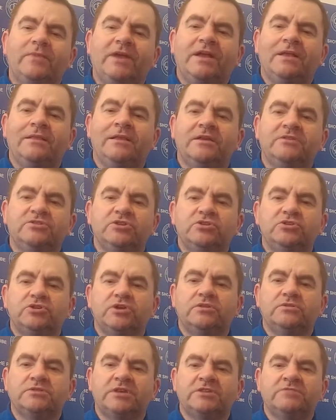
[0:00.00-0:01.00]
about it, ladies and
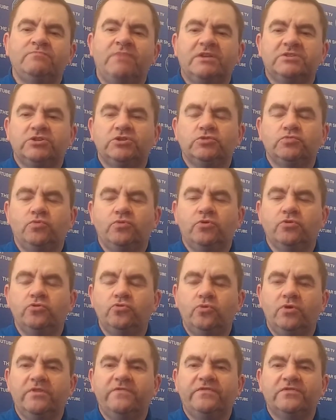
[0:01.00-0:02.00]
gents. As much as we're
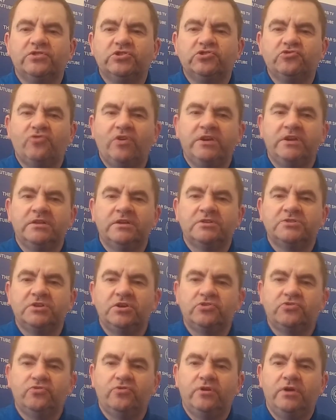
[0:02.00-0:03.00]
annoyed, frustrated,
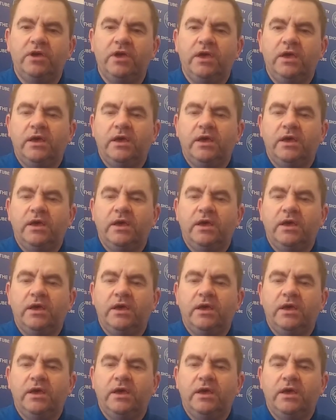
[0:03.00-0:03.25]
etc.